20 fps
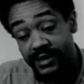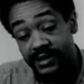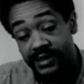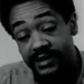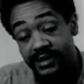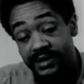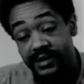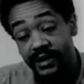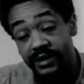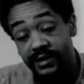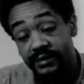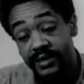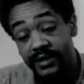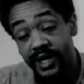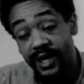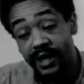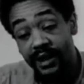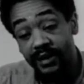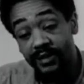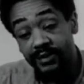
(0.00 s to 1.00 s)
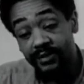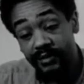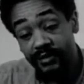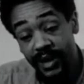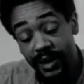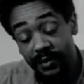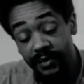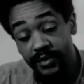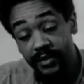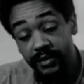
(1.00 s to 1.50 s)
season salt them down,
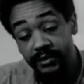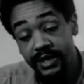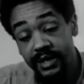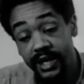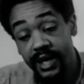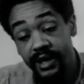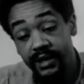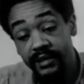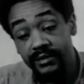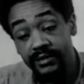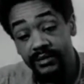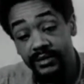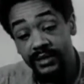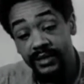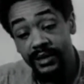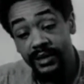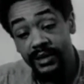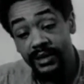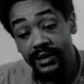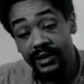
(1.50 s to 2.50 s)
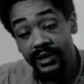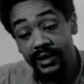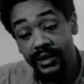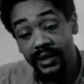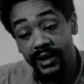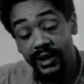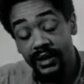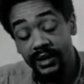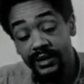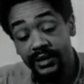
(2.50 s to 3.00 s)
pepper them down,
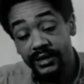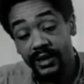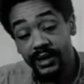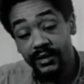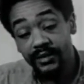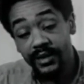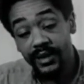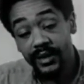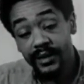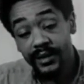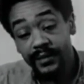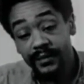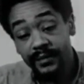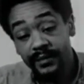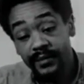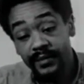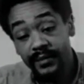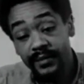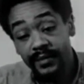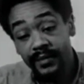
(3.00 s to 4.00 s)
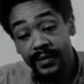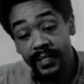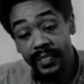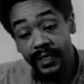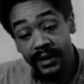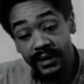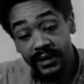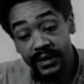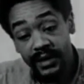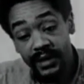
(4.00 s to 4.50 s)
and
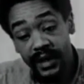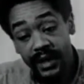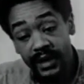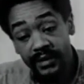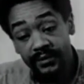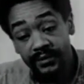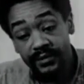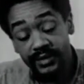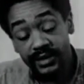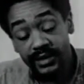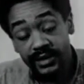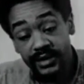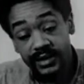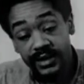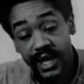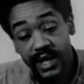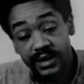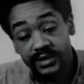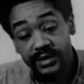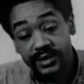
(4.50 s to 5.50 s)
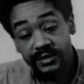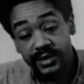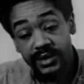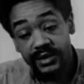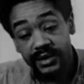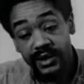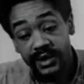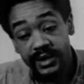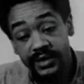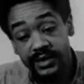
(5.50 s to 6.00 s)
then I'd douse them
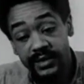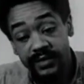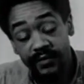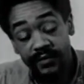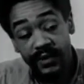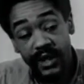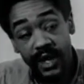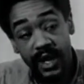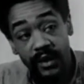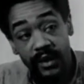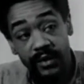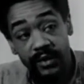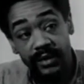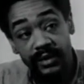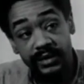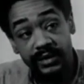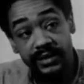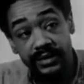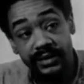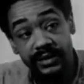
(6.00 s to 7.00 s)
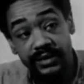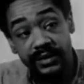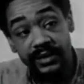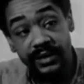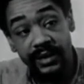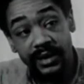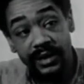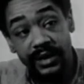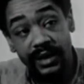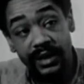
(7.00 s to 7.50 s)
in some flour,
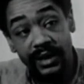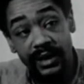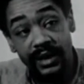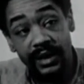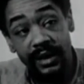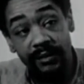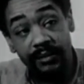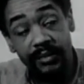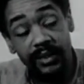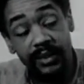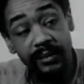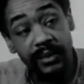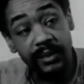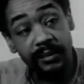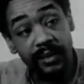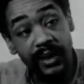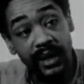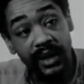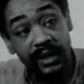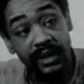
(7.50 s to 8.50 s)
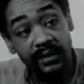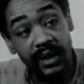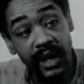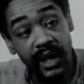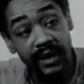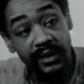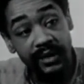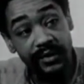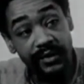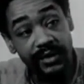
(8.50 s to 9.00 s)
and I'd put them in a pan of
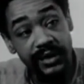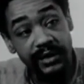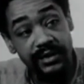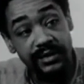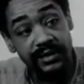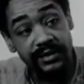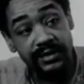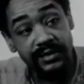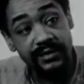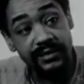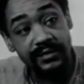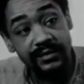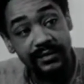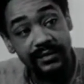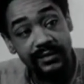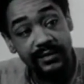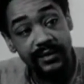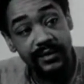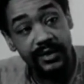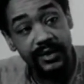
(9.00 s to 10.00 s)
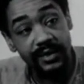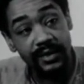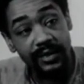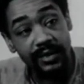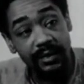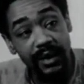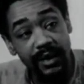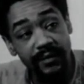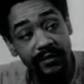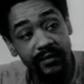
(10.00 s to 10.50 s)
hot grease, you
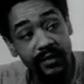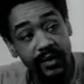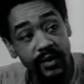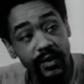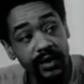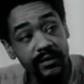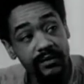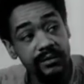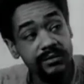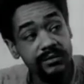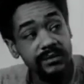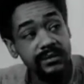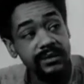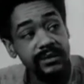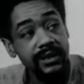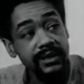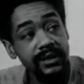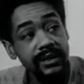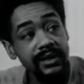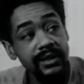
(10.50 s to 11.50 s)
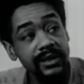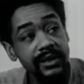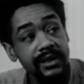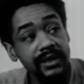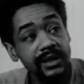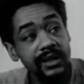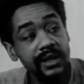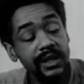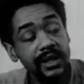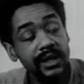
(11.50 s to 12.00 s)
know, about 4 of them.
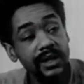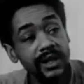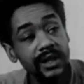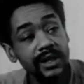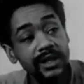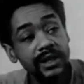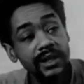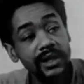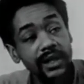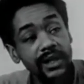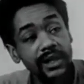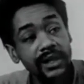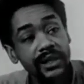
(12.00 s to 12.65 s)
And